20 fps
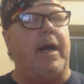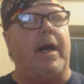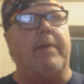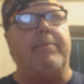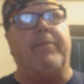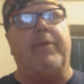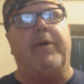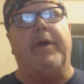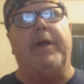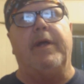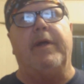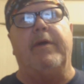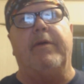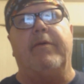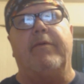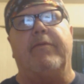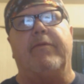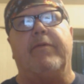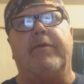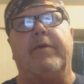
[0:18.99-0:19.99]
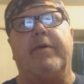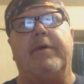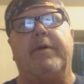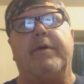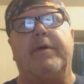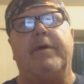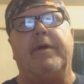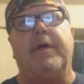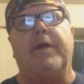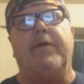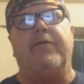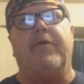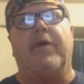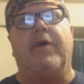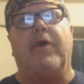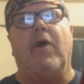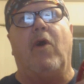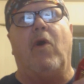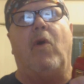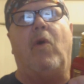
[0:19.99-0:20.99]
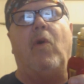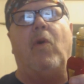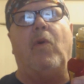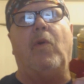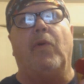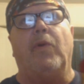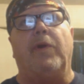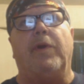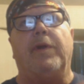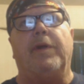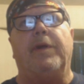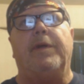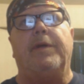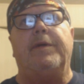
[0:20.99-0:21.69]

iPad. It's a gold.